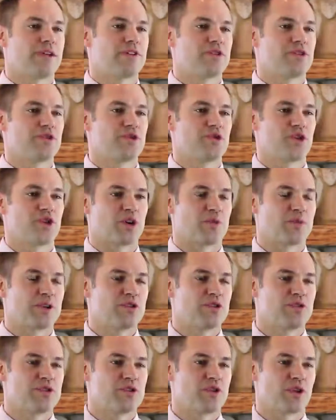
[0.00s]
Beach and Sugar
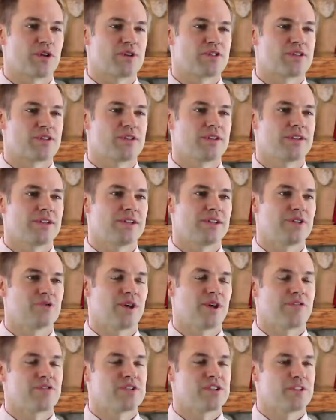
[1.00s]
Beach Resorts in
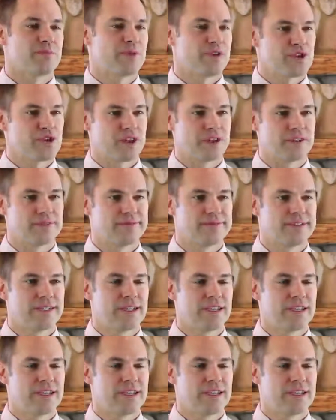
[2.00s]
Traverse City, Michigan.